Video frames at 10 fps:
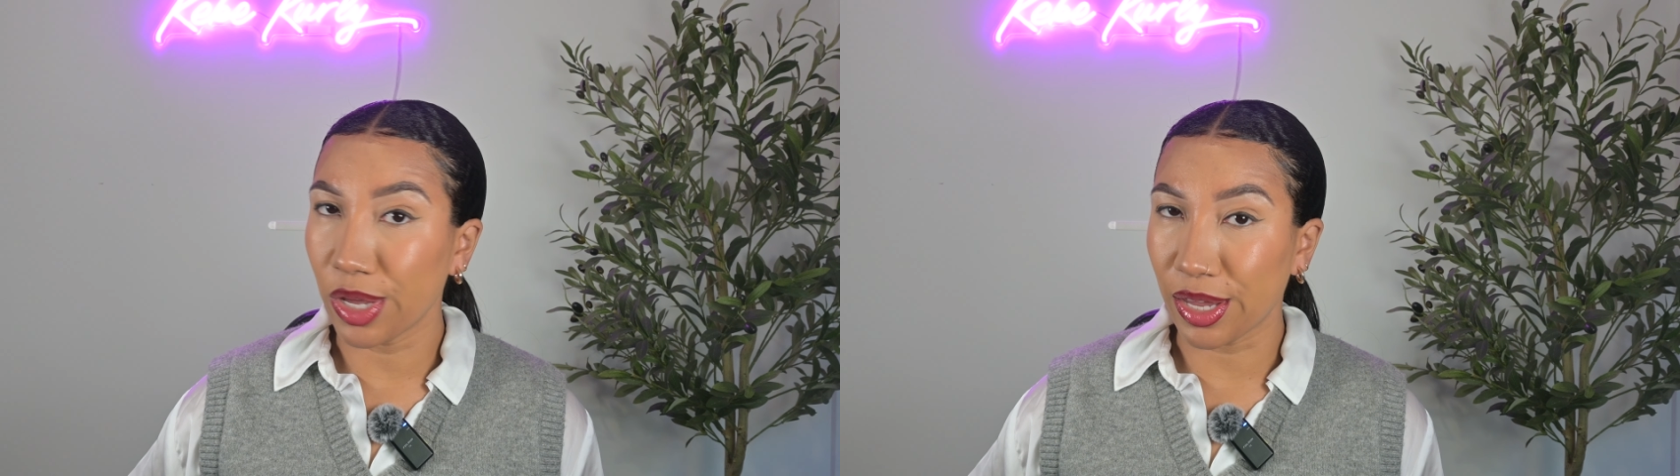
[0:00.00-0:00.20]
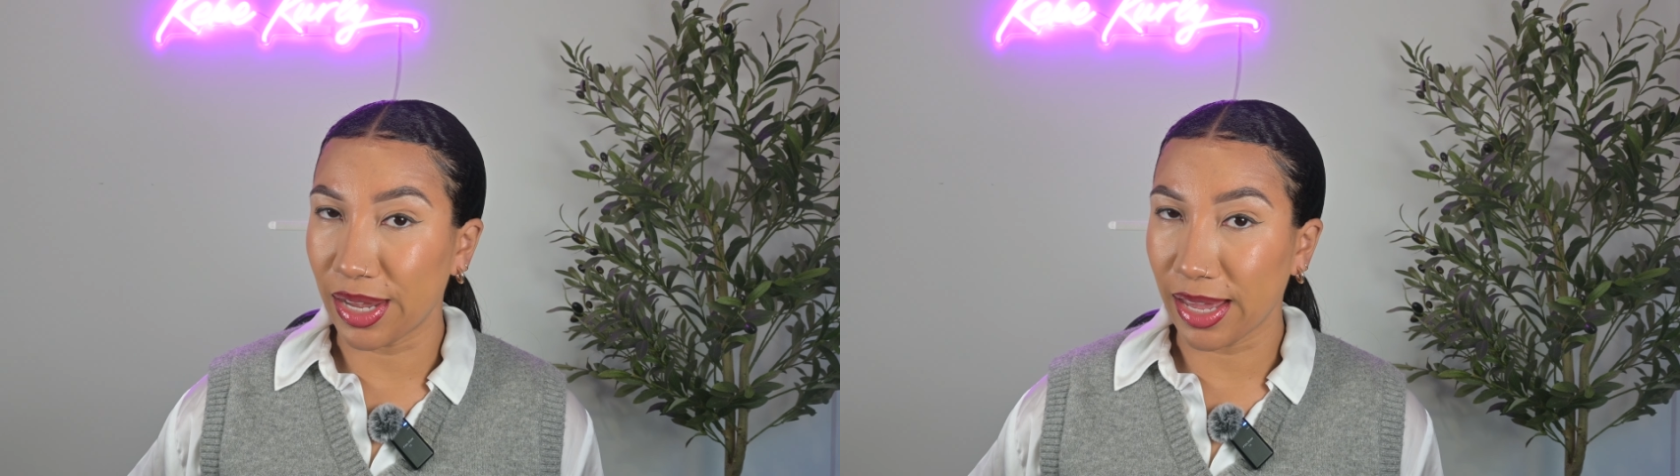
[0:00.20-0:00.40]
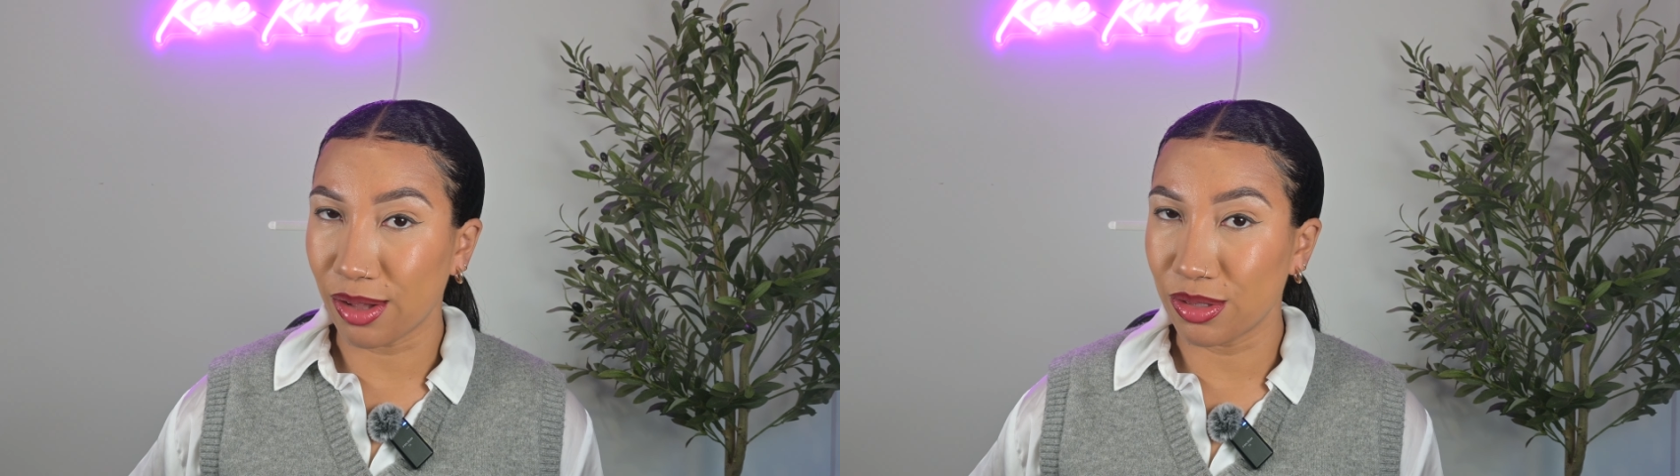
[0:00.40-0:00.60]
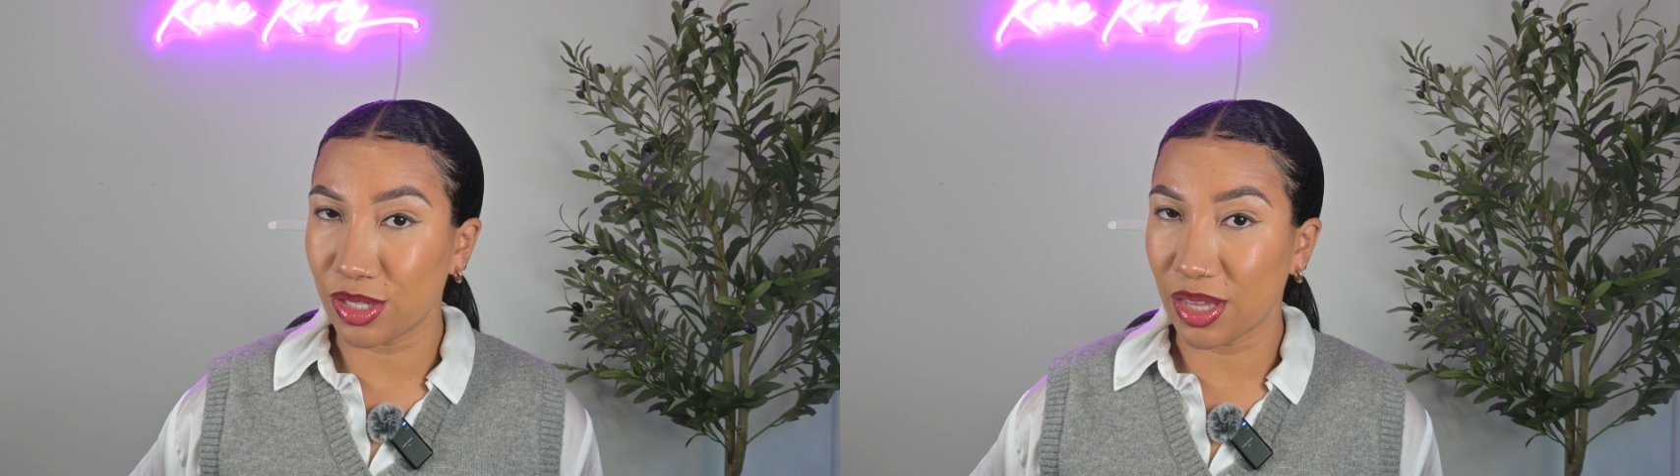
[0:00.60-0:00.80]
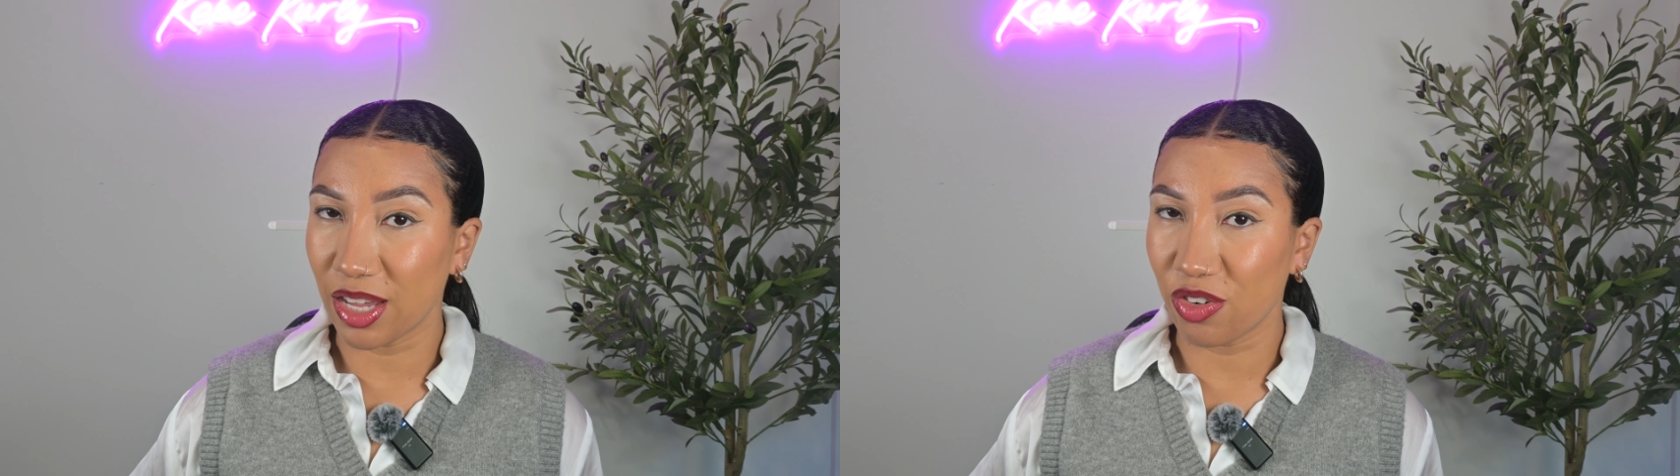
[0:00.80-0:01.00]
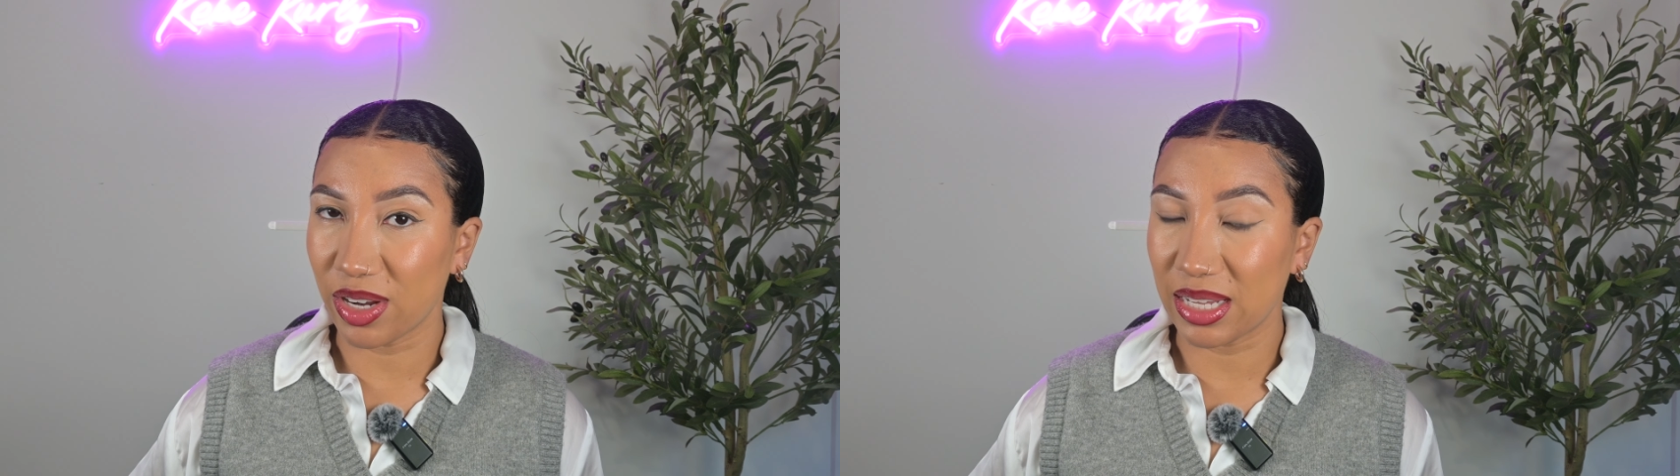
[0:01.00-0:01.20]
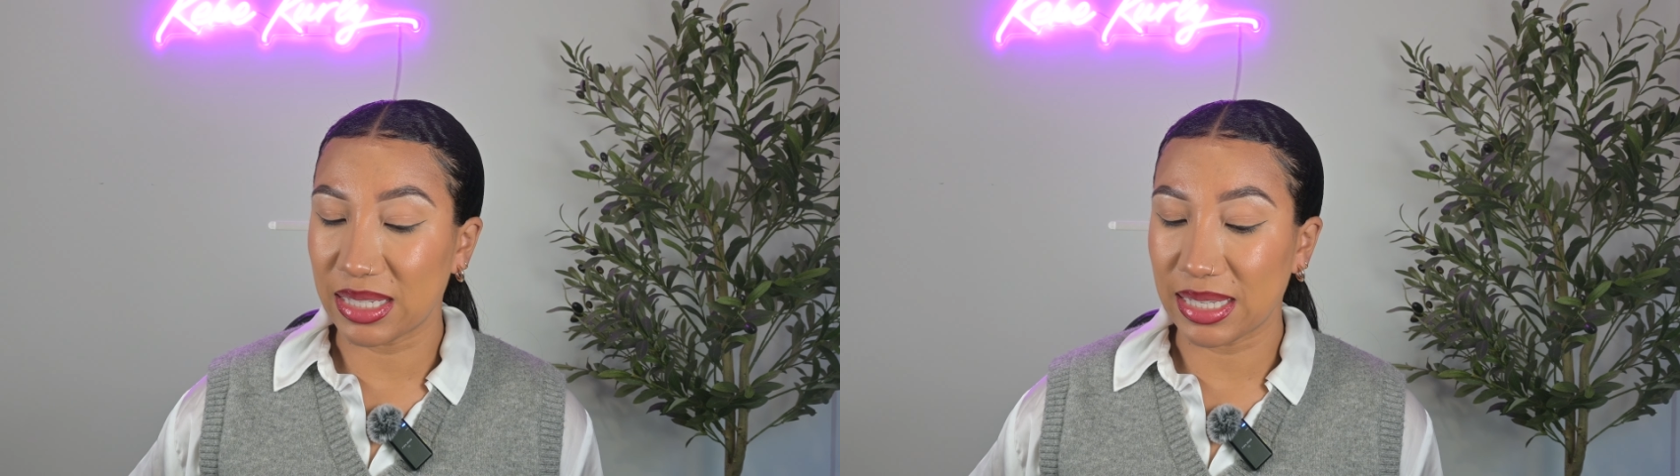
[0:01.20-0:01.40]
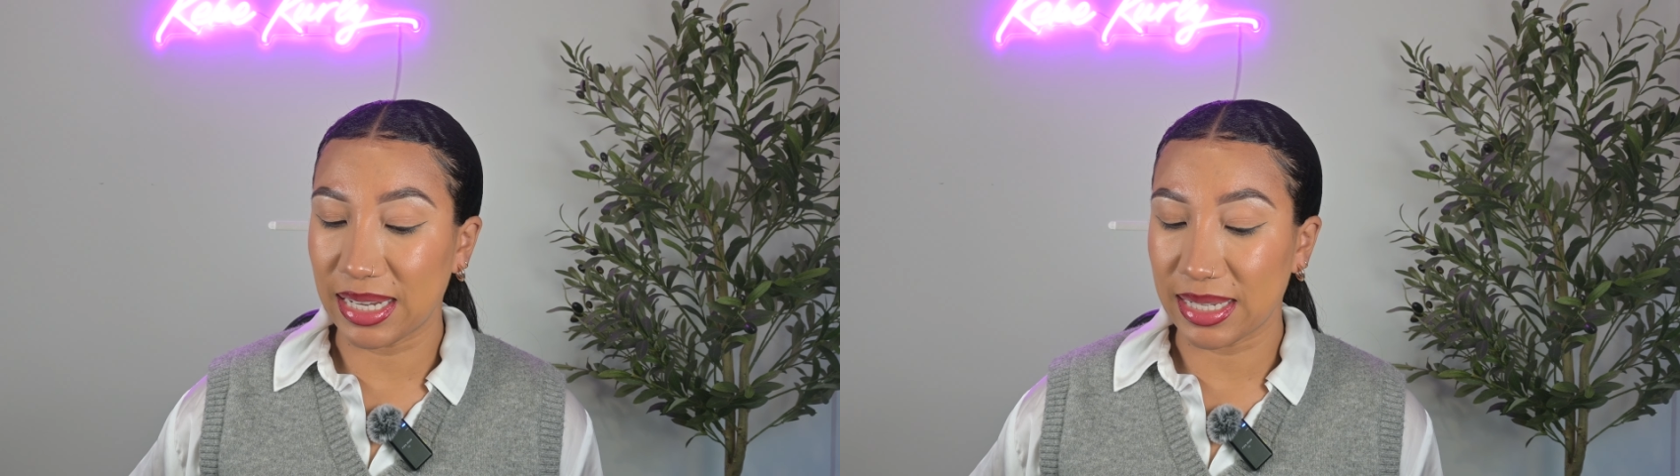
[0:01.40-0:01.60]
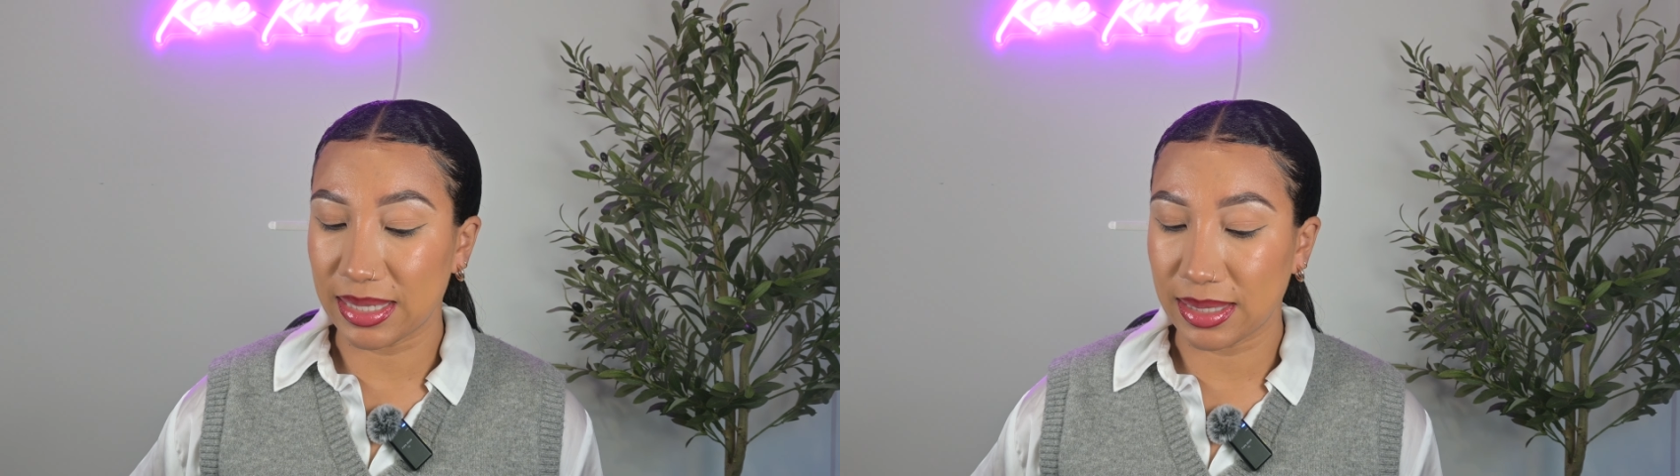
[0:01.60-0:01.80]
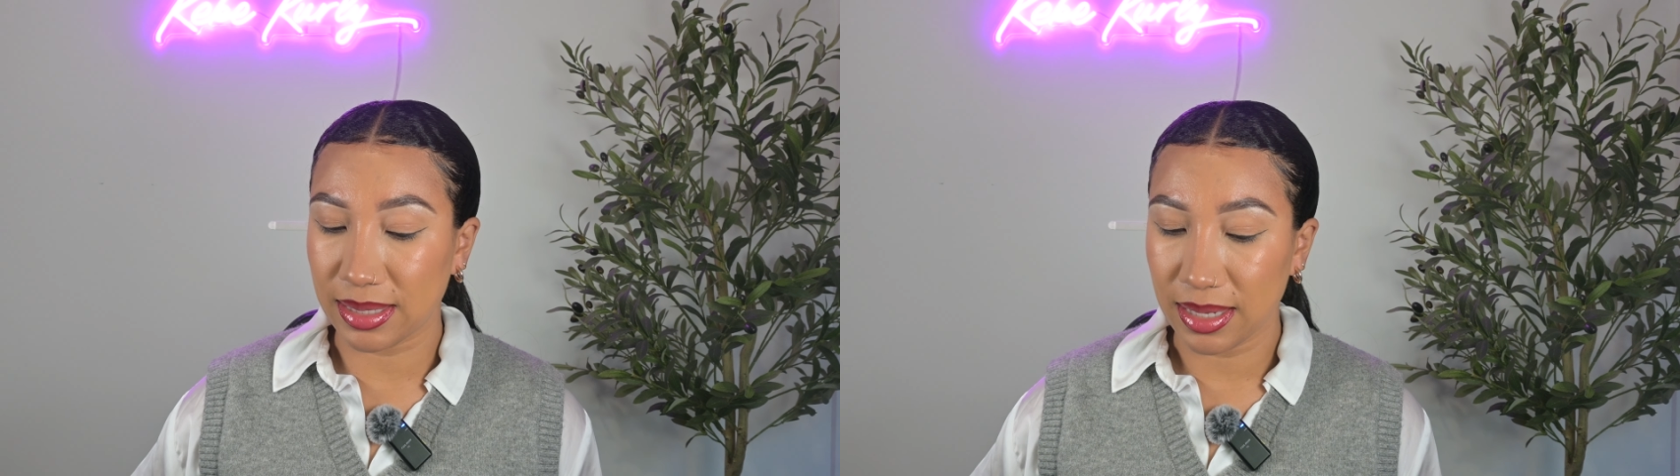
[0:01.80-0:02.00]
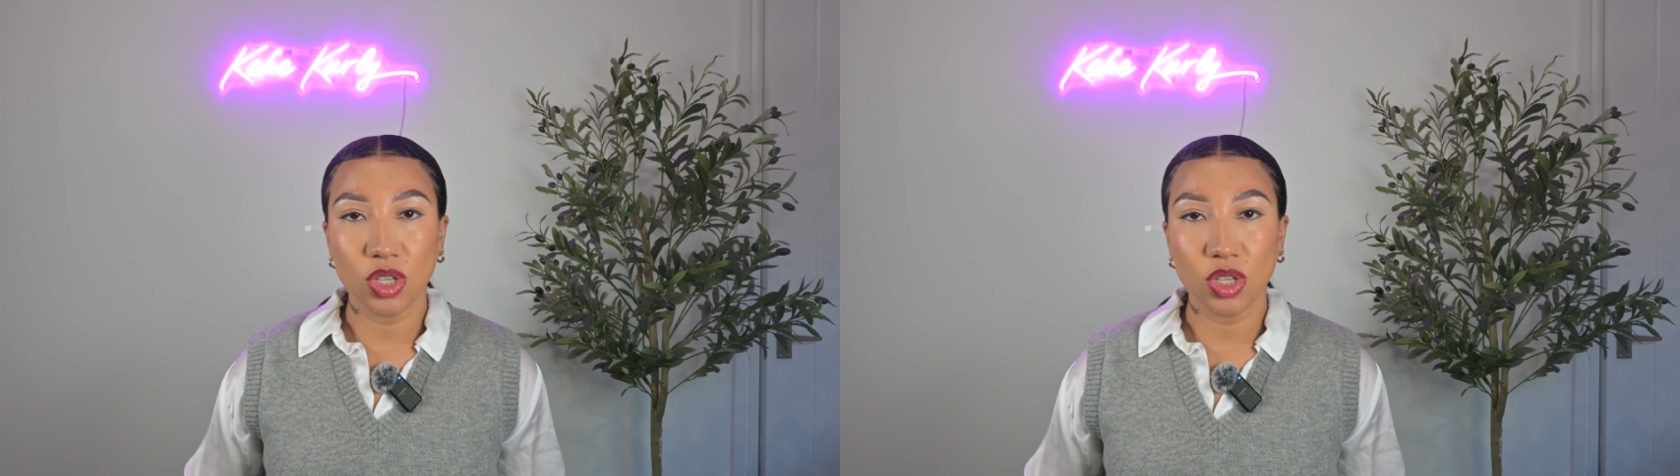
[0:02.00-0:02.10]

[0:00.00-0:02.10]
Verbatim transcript: We're gonna get onto the ingredients list.